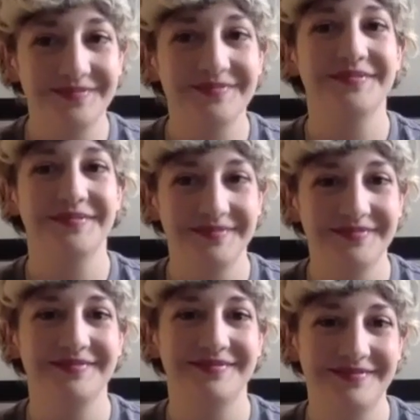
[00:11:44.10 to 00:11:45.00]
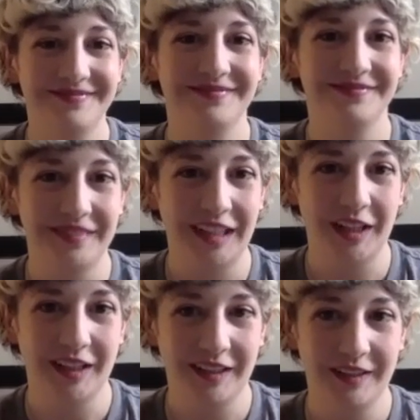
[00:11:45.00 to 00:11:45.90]
Yeah,
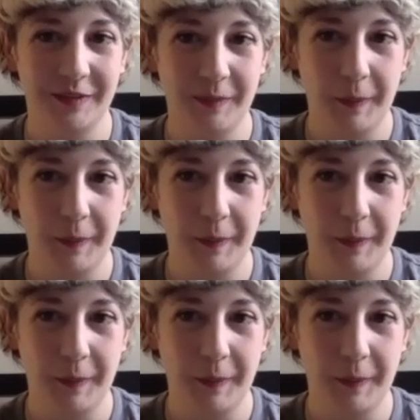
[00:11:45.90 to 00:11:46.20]
so all the